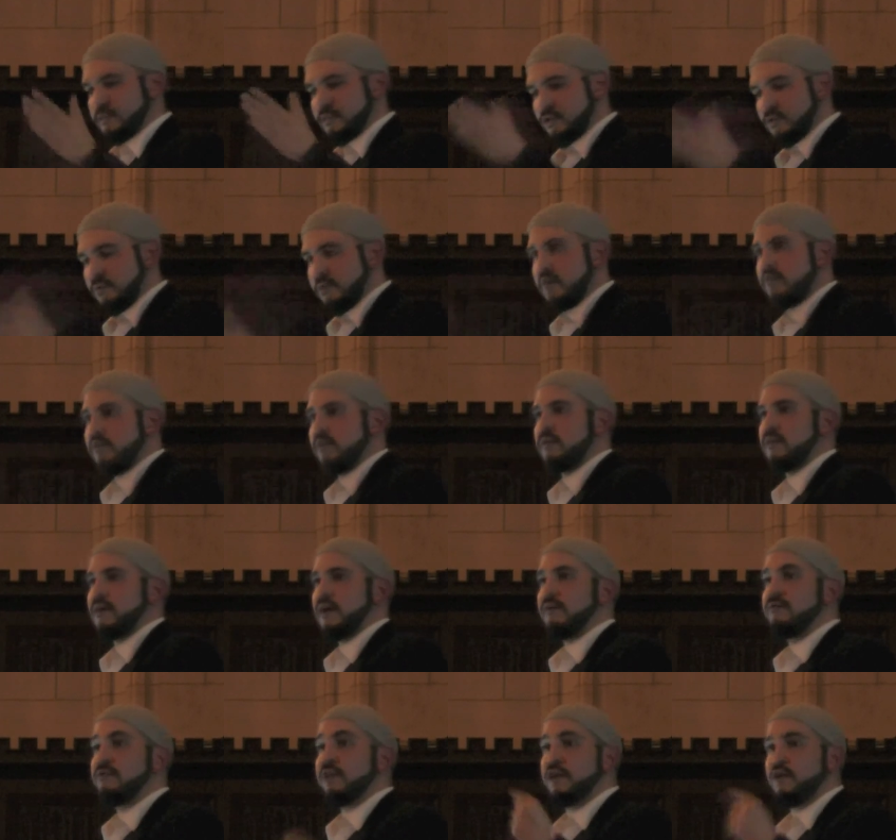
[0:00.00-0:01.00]
Your mother.
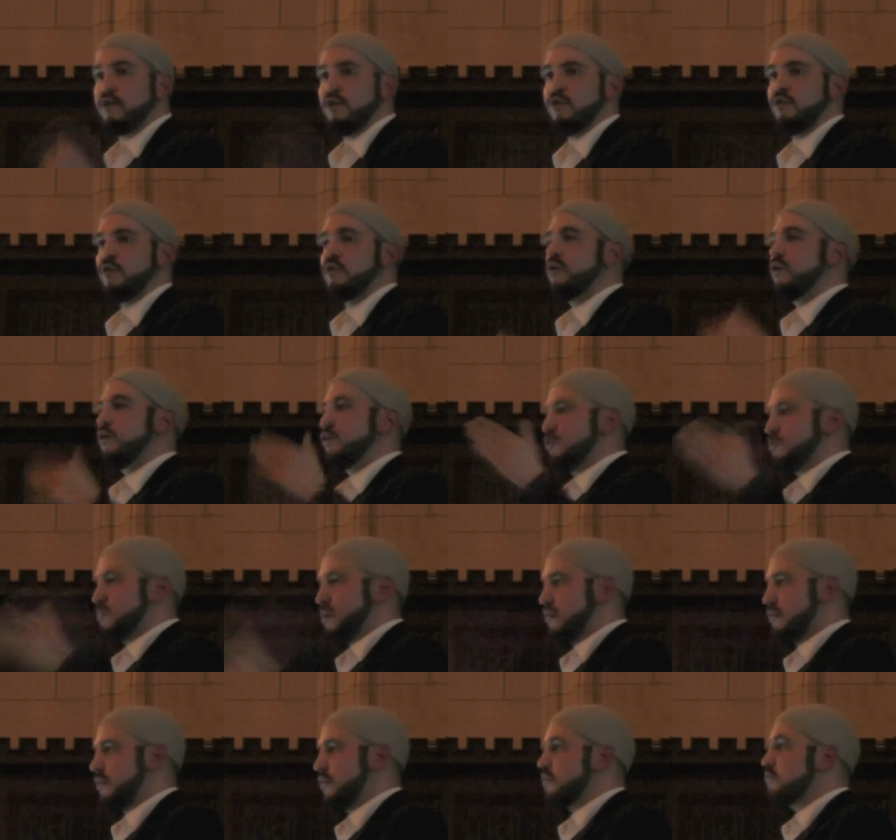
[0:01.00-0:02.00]
And then who? Your
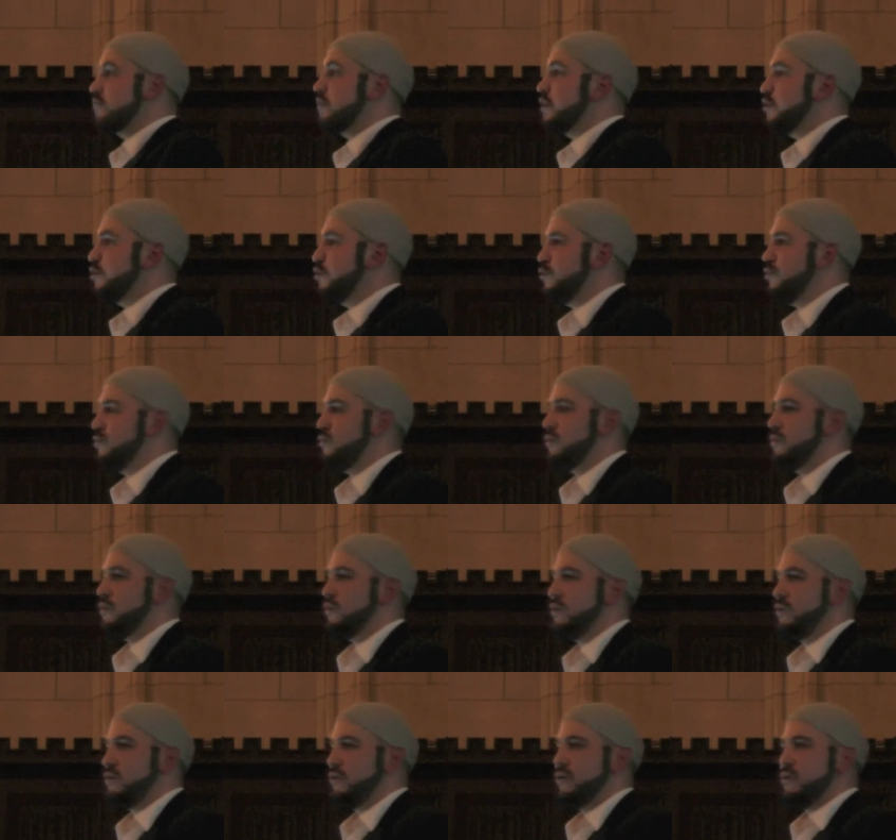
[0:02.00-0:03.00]
mother. Then who?
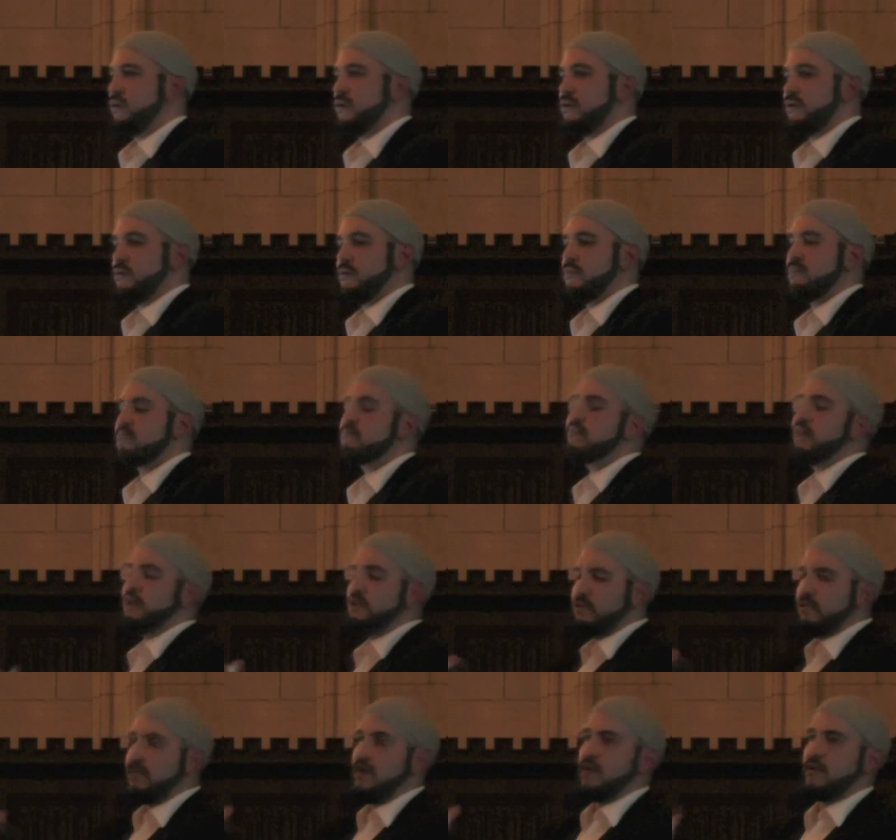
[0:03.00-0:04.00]
Then
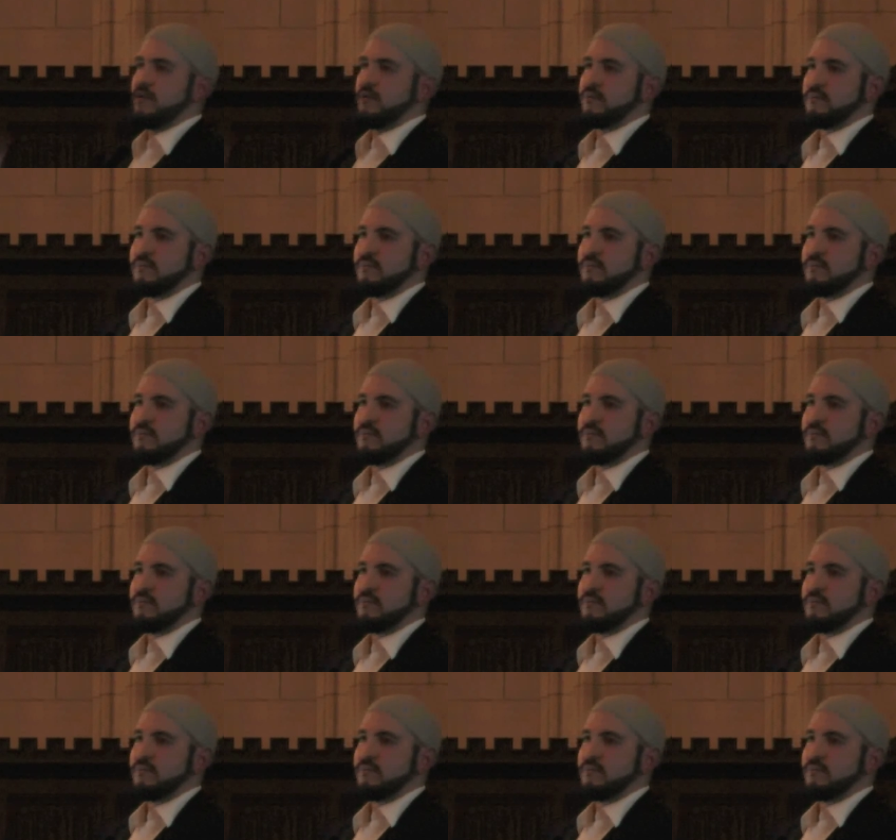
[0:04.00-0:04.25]
your father.